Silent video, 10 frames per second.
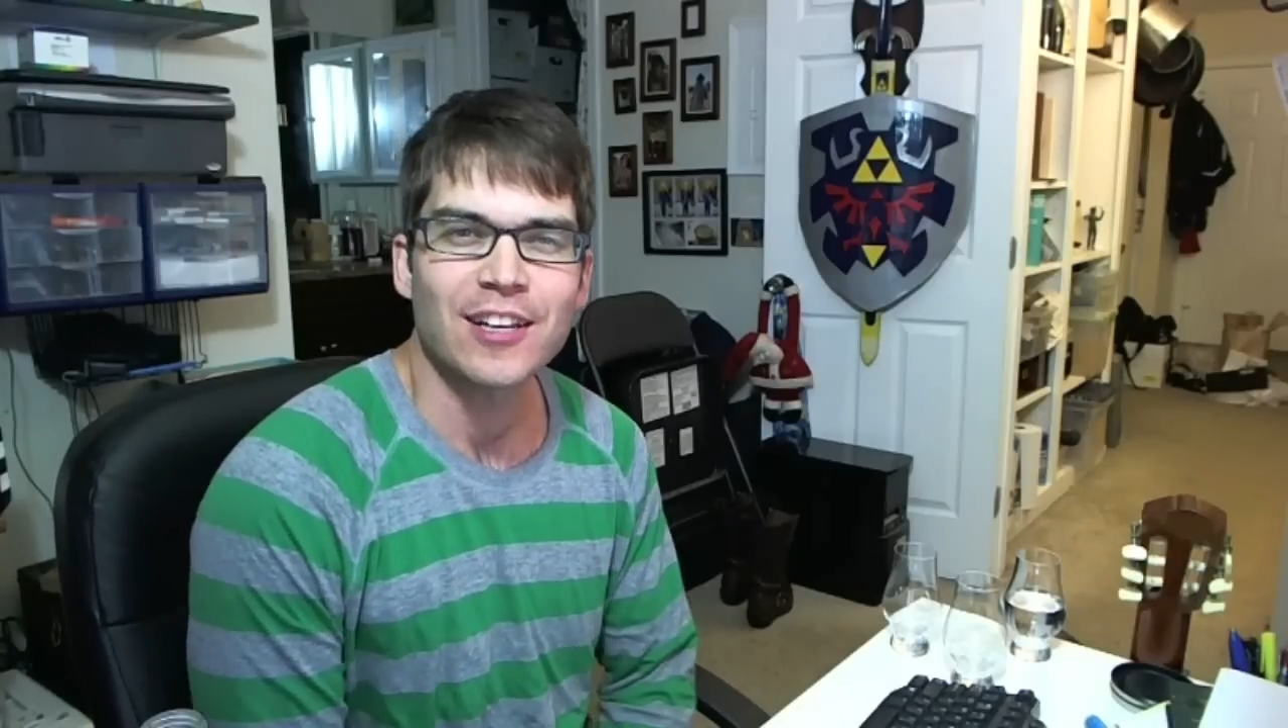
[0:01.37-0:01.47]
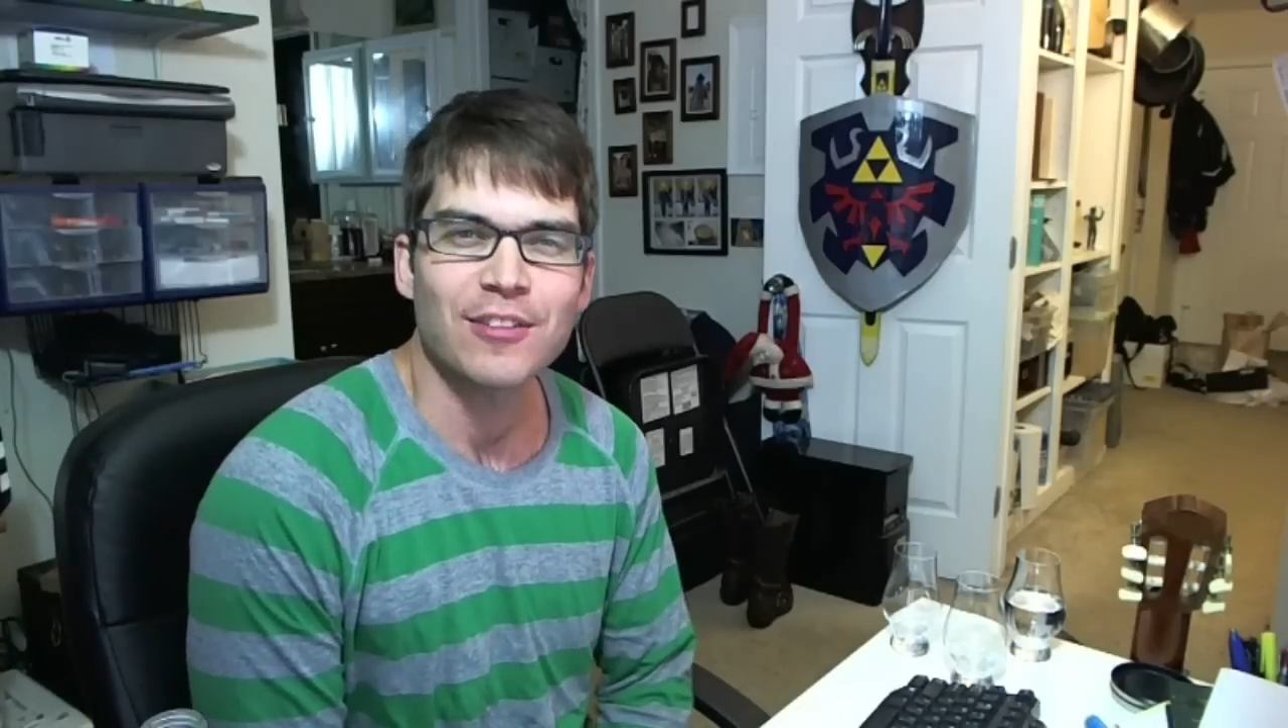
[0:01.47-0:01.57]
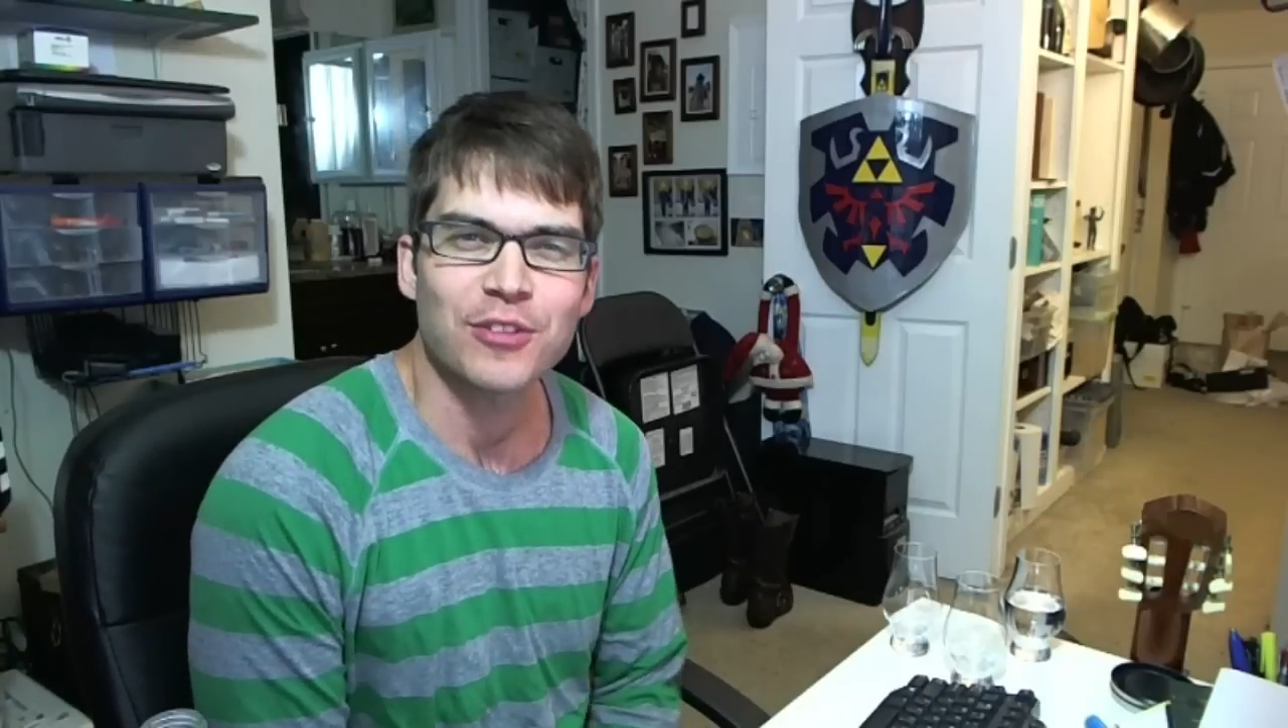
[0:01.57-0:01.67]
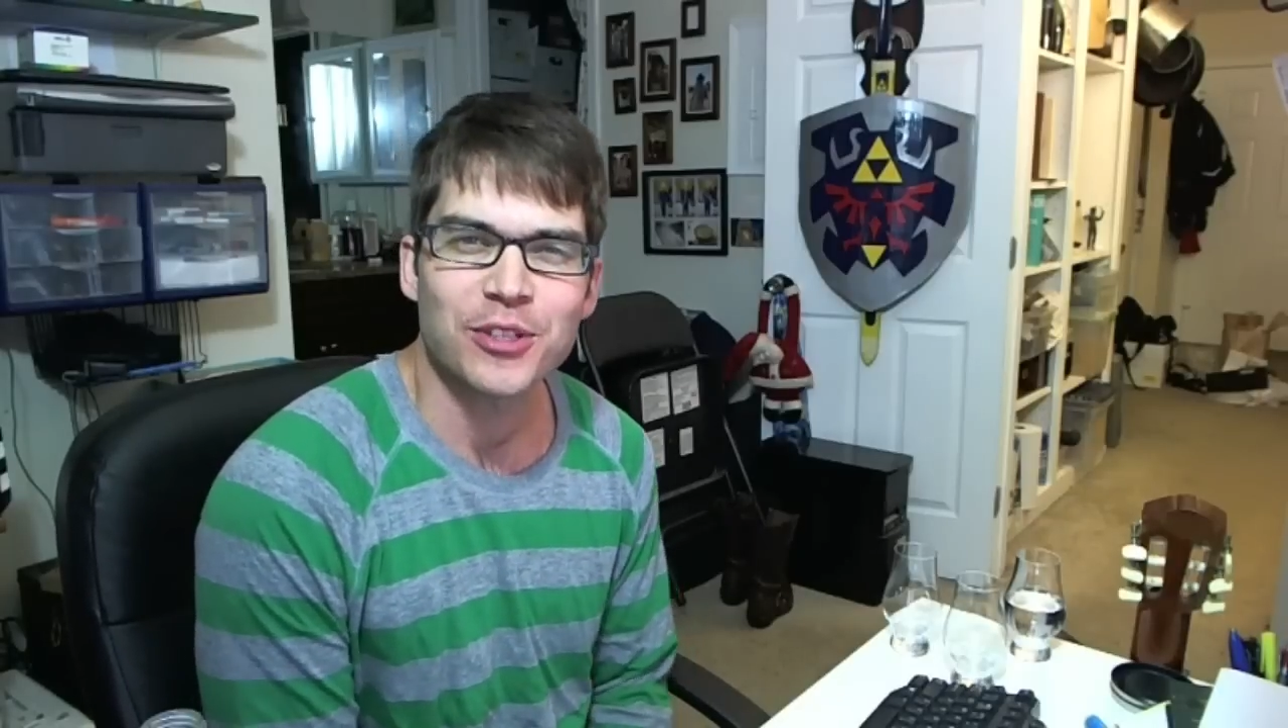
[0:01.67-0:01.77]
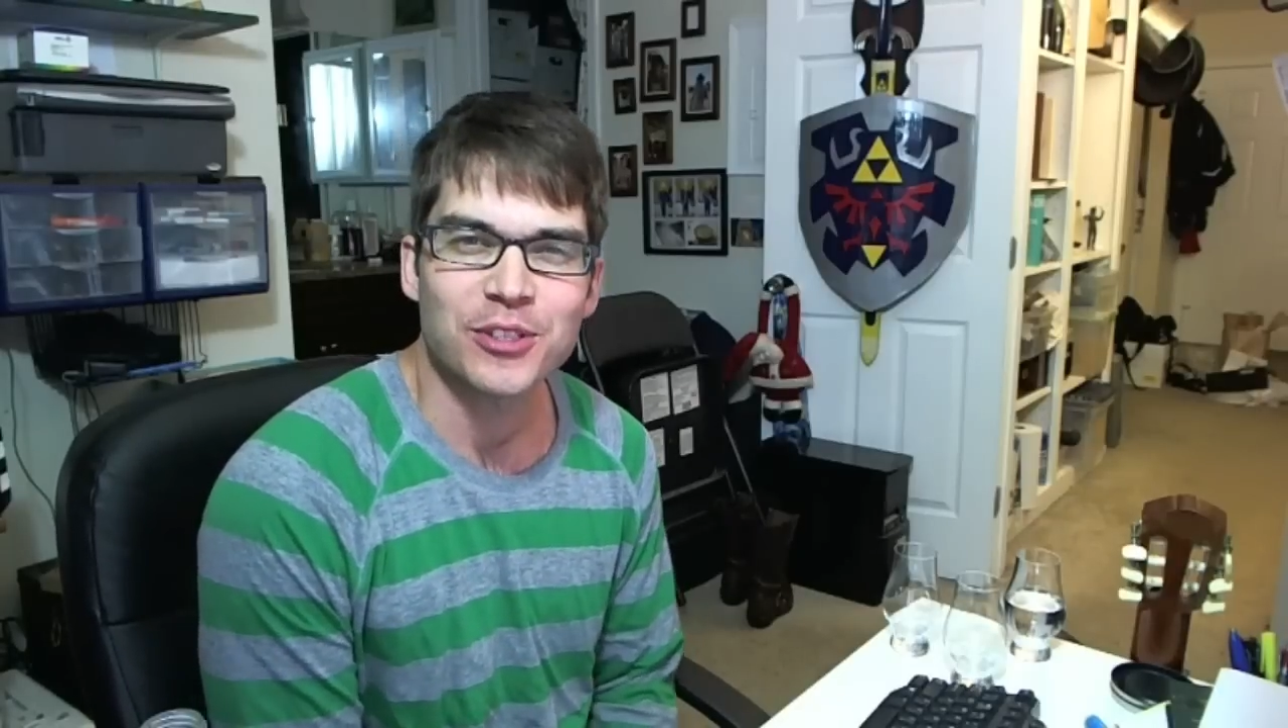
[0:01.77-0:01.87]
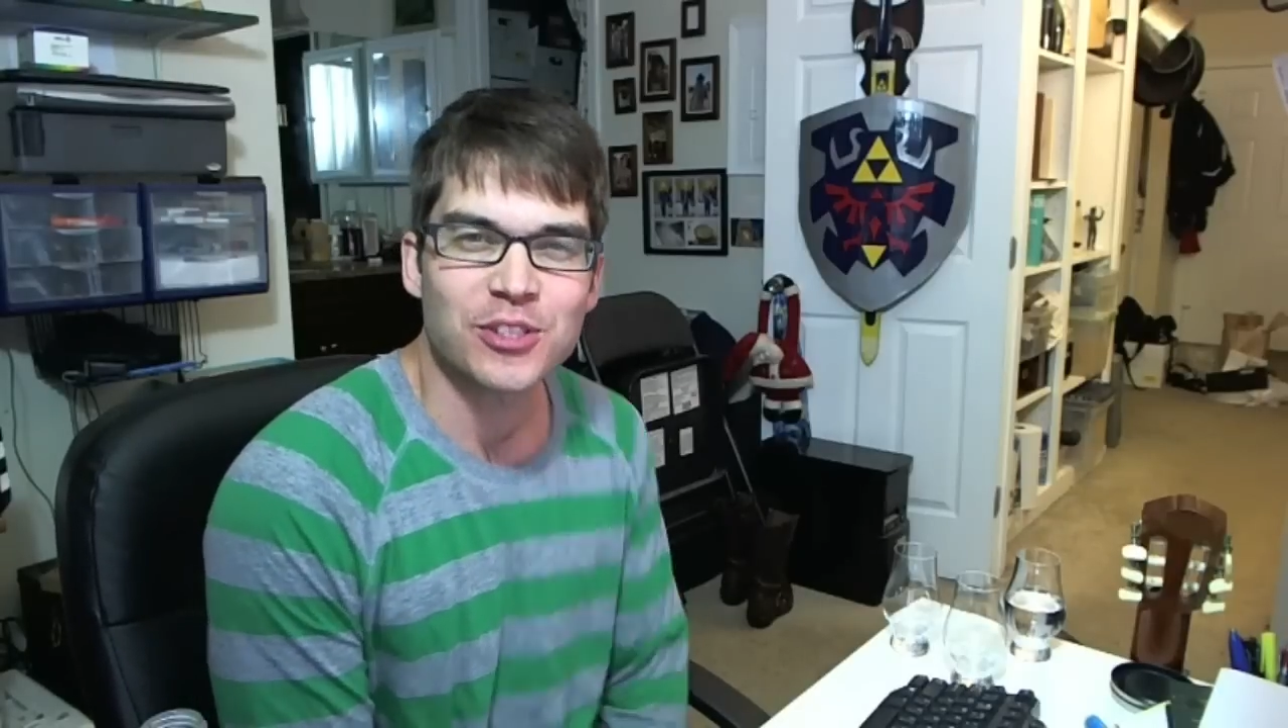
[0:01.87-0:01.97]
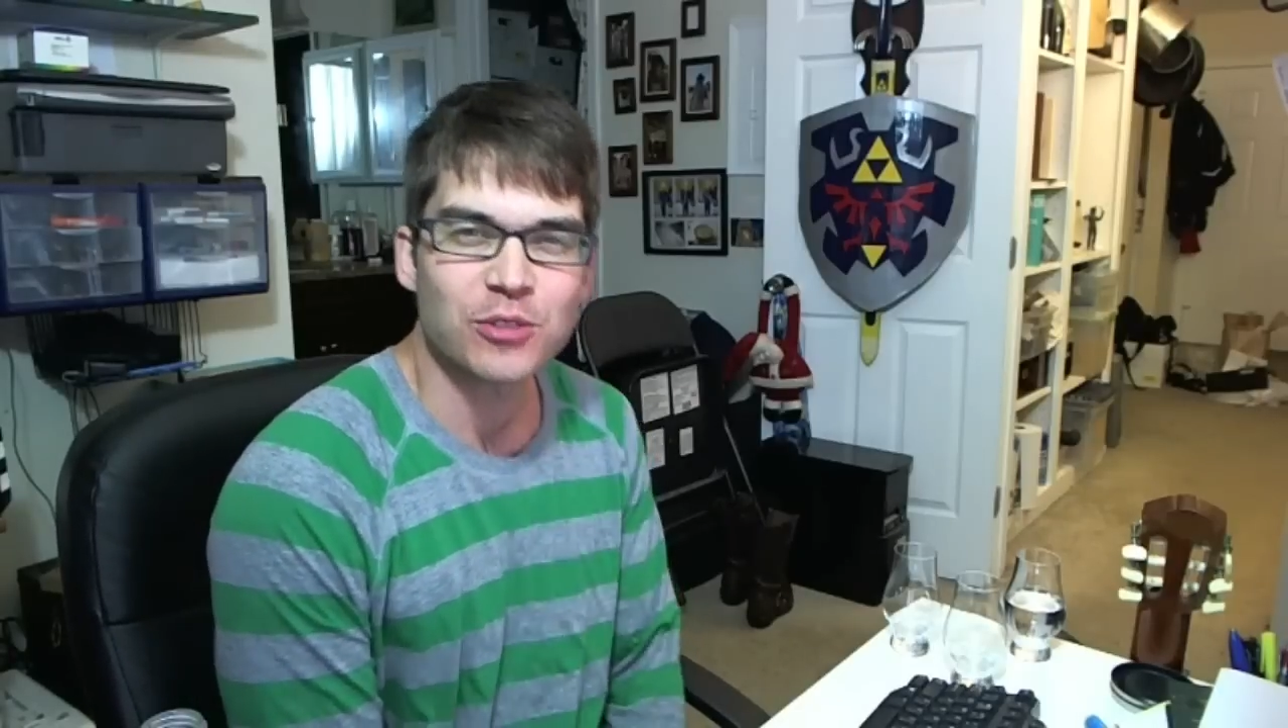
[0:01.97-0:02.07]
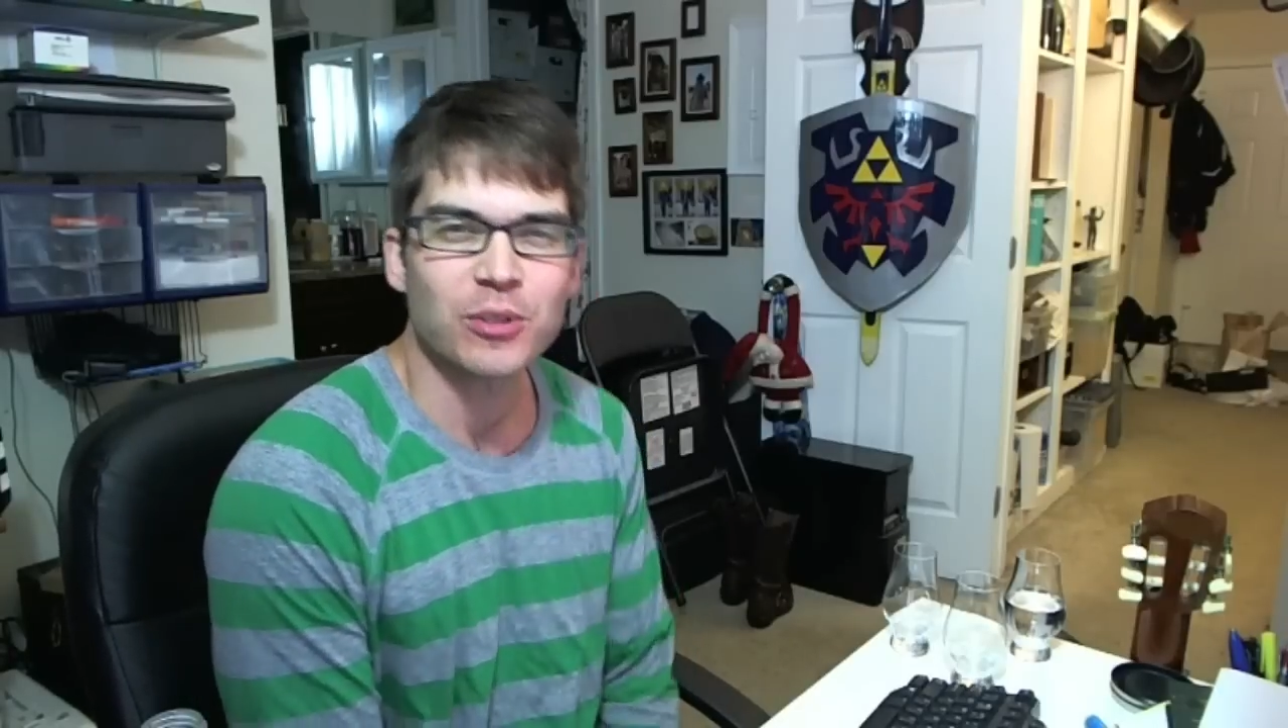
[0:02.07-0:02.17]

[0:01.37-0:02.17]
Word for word: lovers,